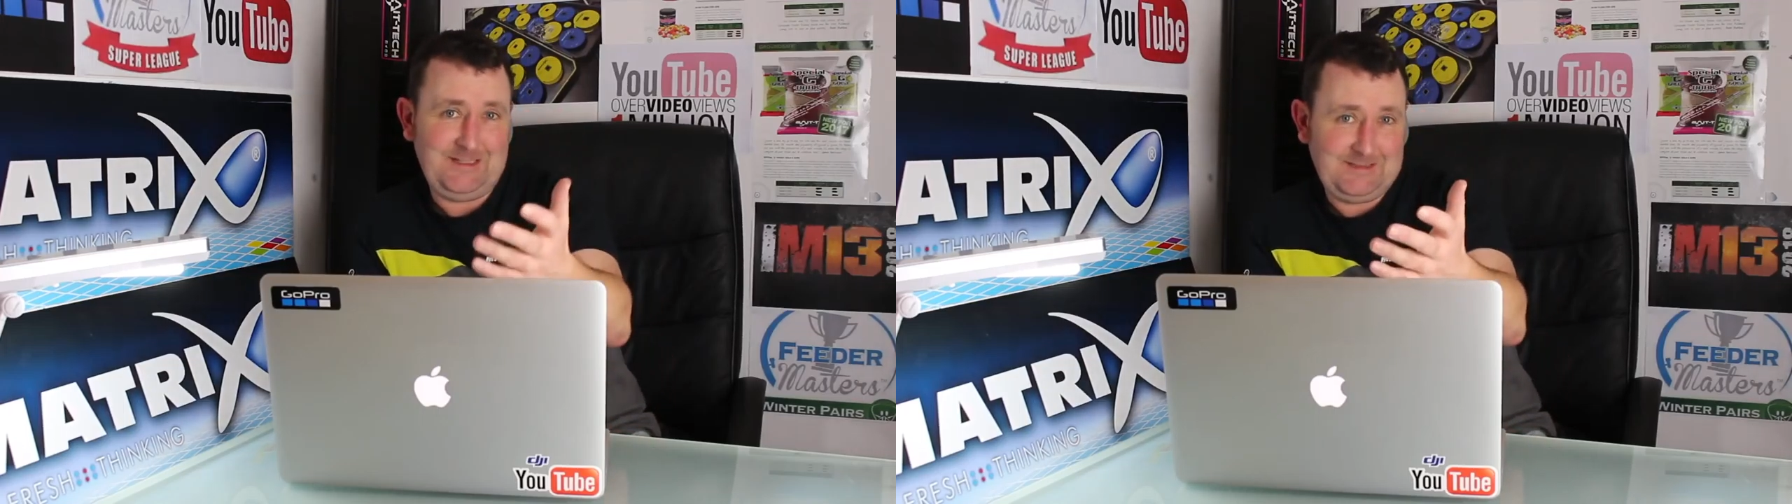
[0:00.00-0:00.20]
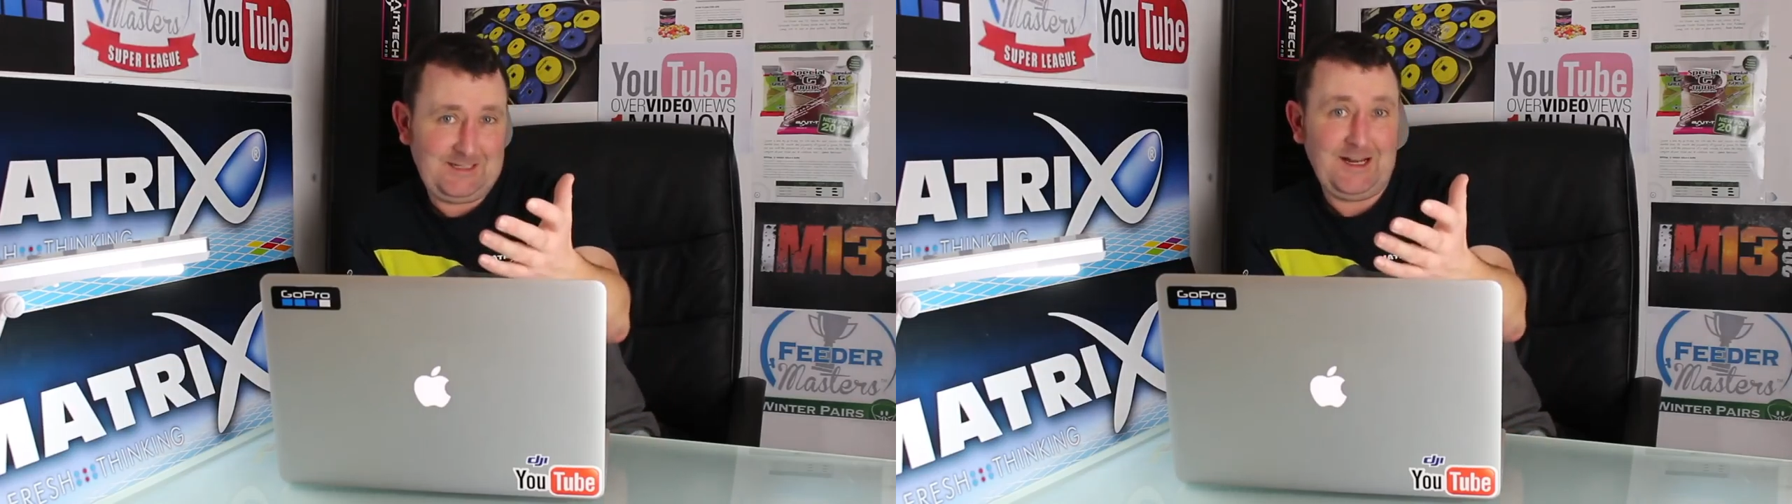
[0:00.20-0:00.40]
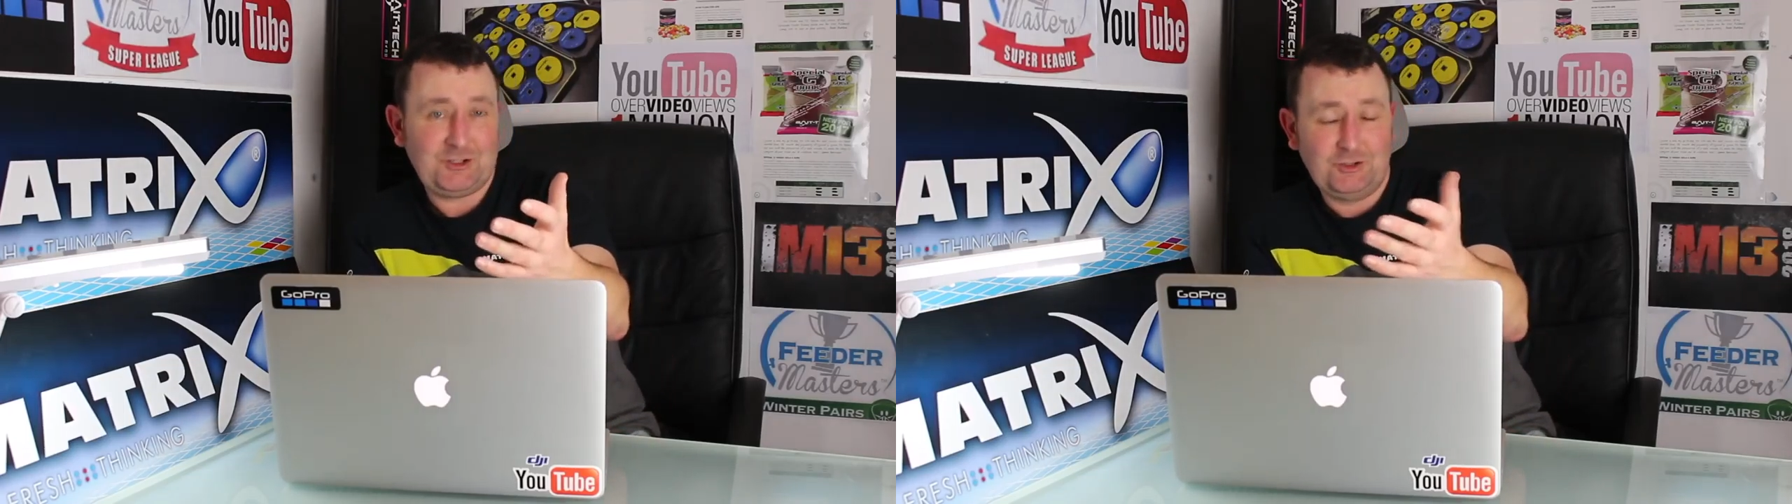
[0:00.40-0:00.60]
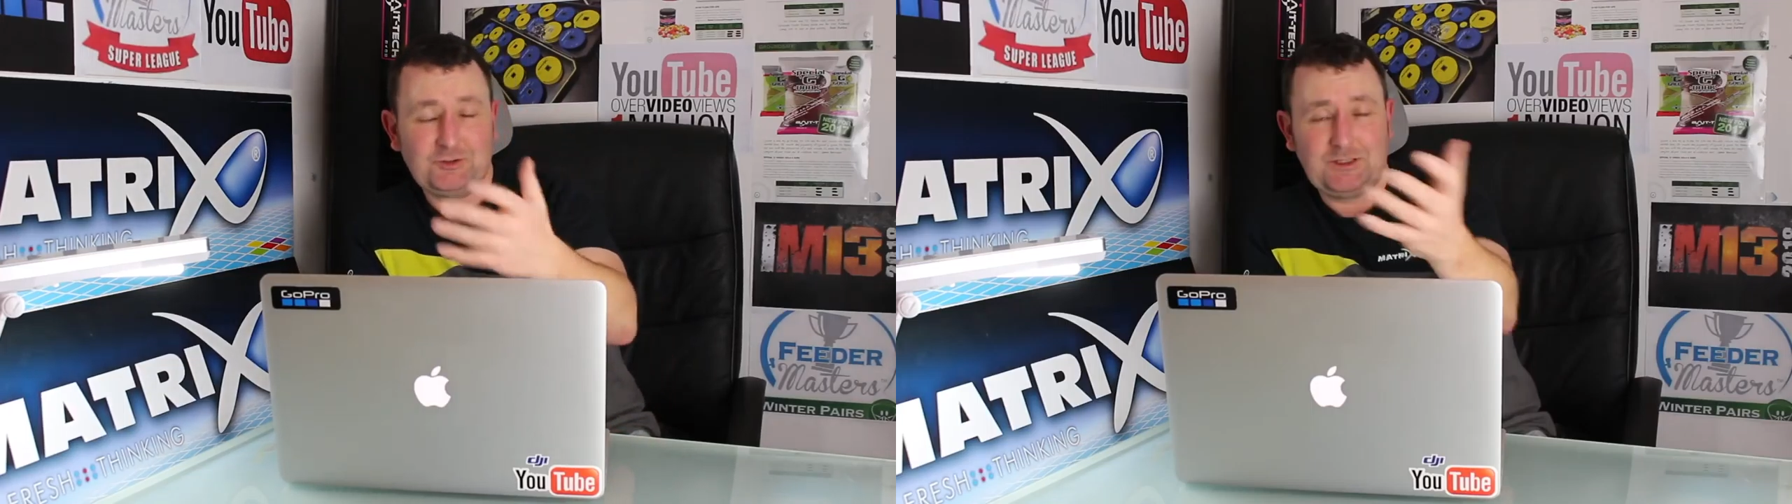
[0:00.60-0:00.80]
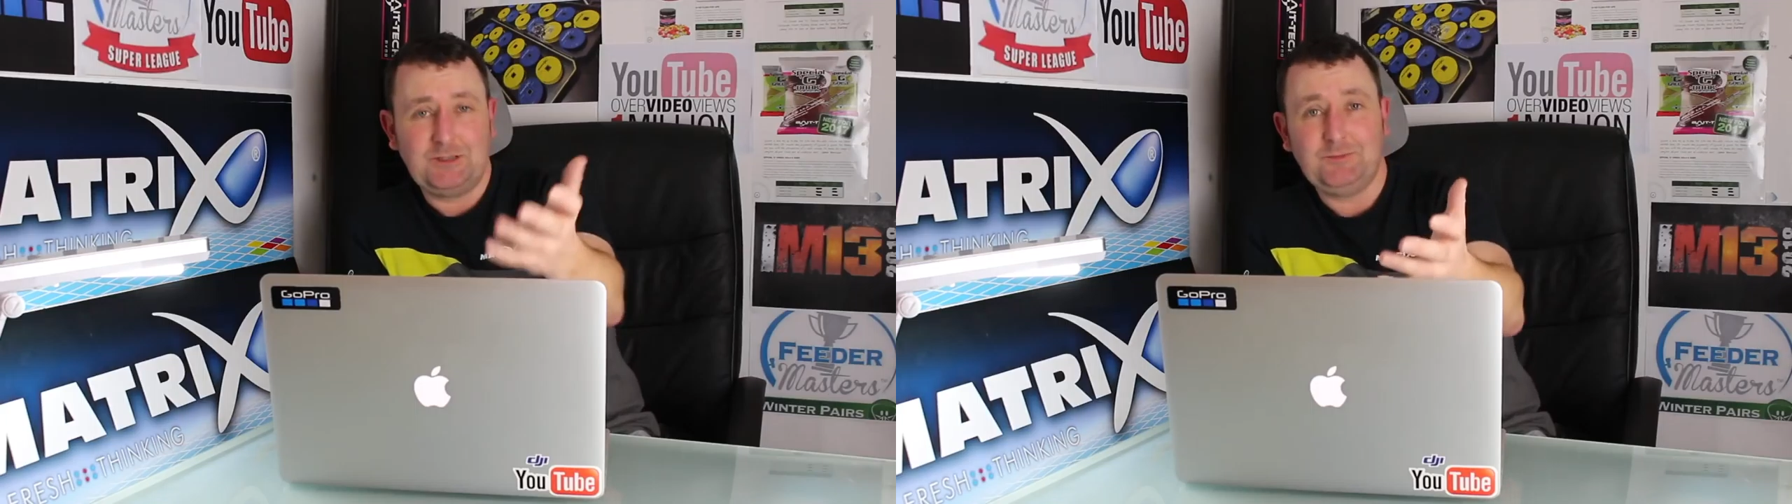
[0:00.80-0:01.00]

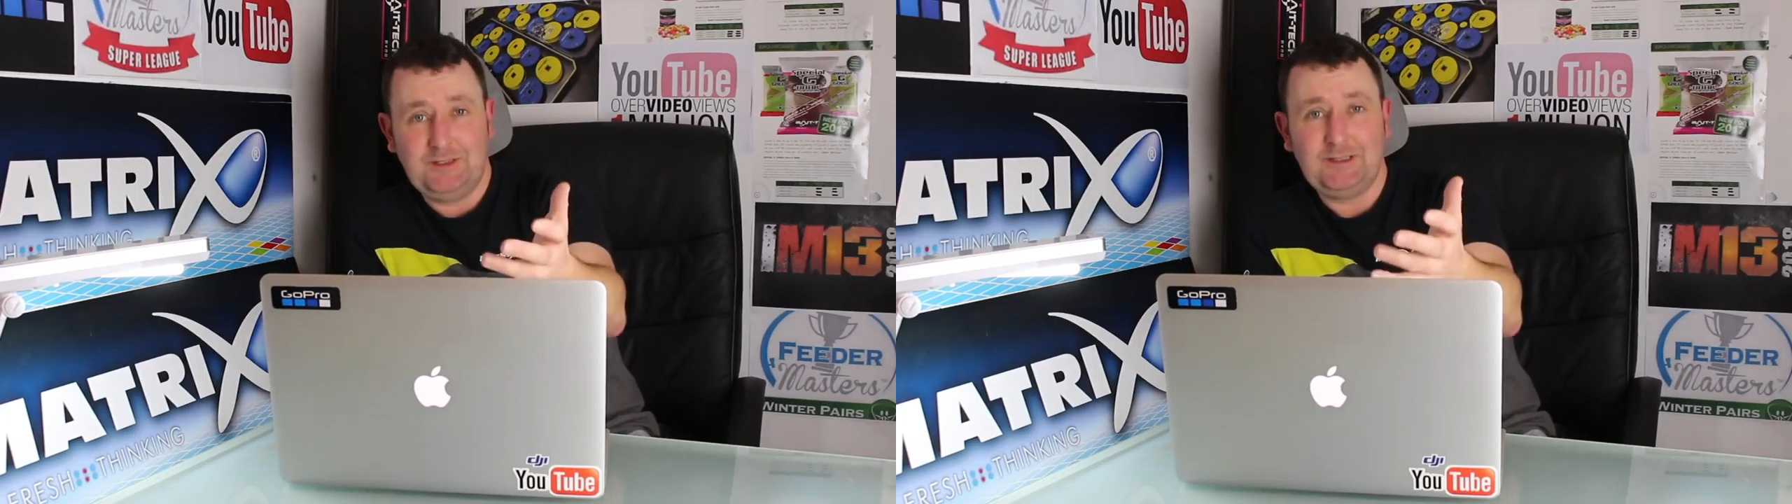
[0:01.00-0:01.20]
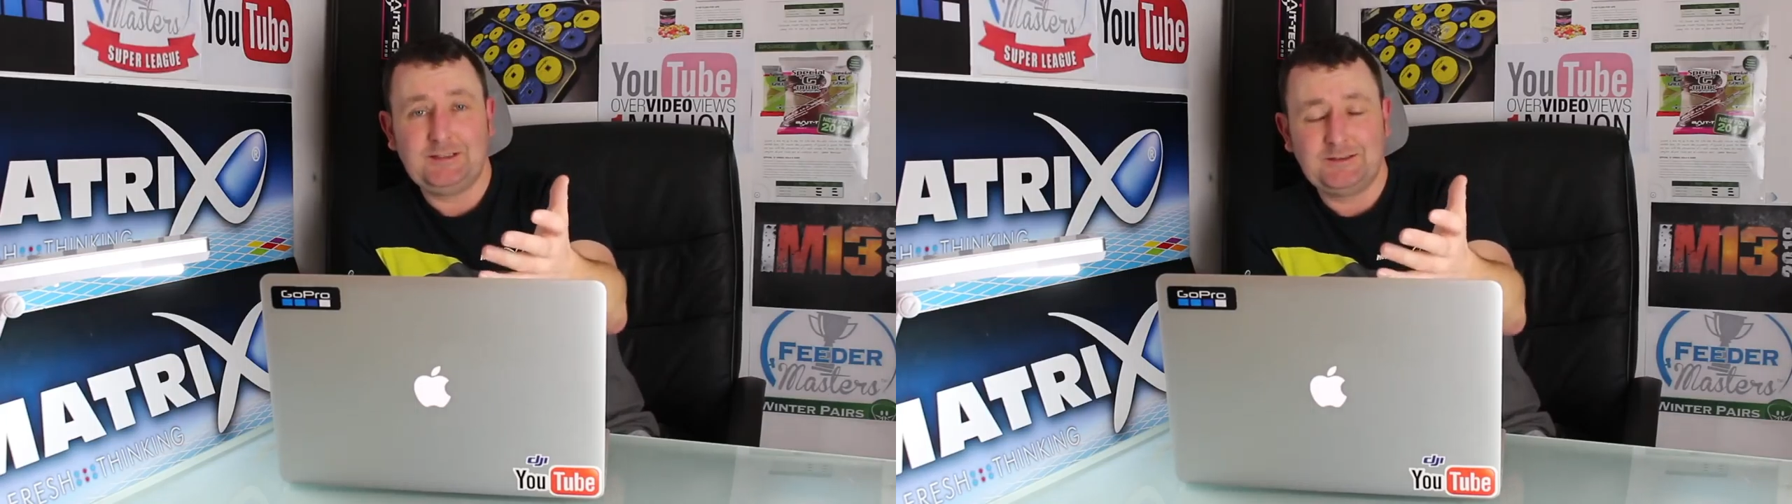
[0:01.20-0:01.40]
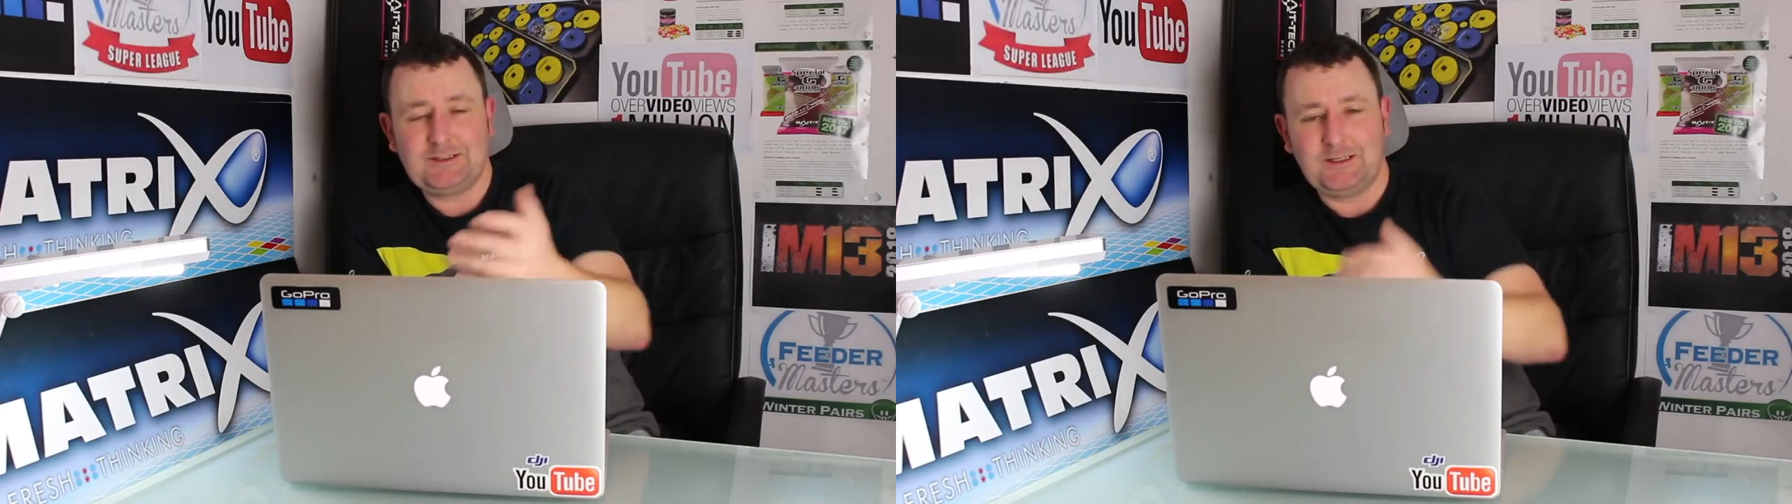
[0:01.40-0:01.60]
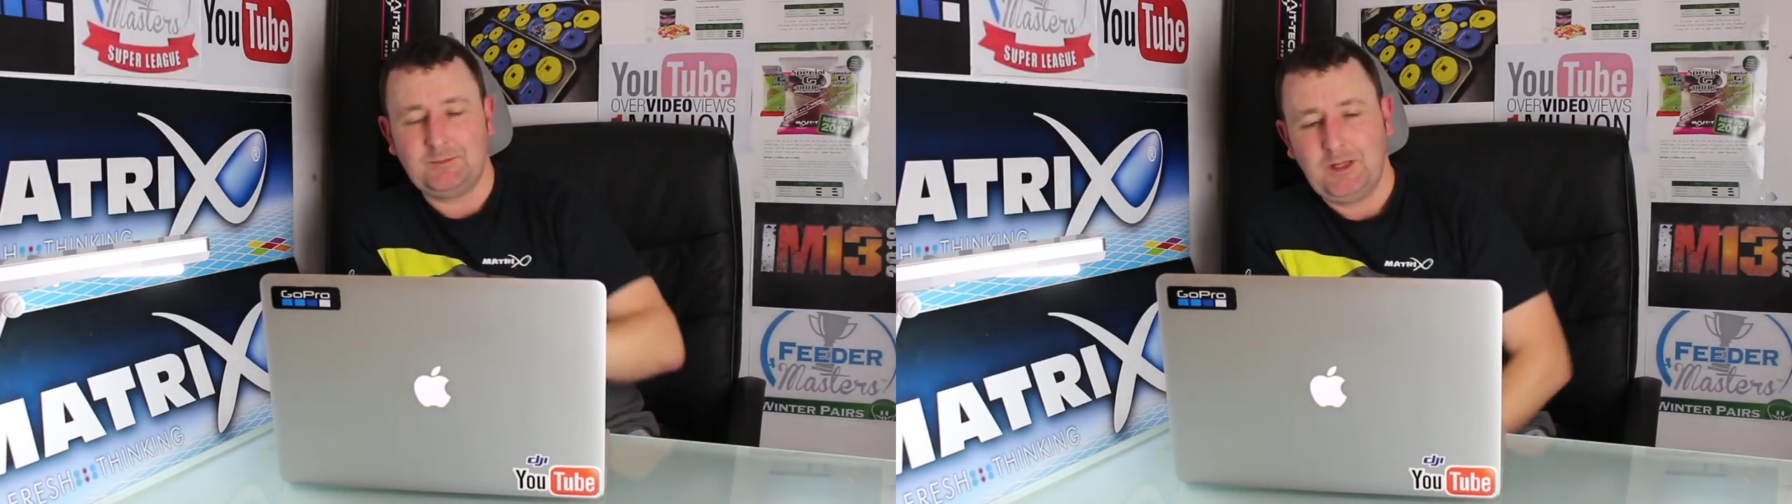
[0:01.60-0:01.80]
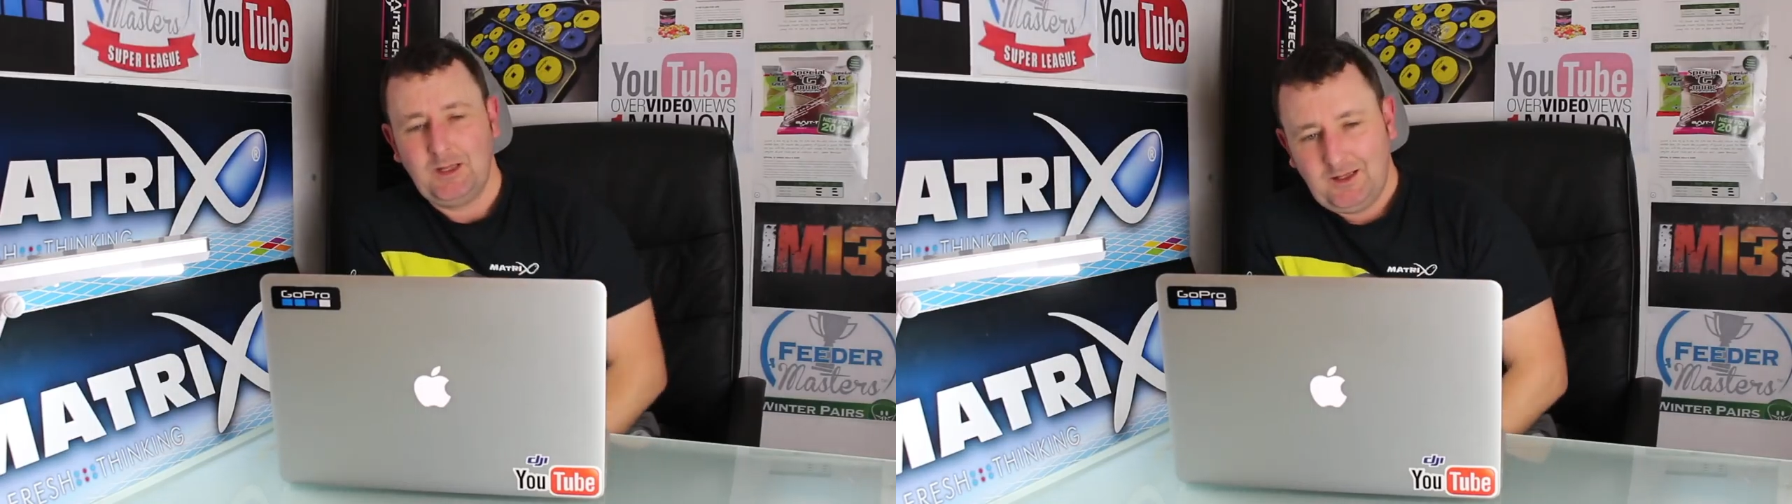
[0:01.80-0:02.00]
international team, the England team?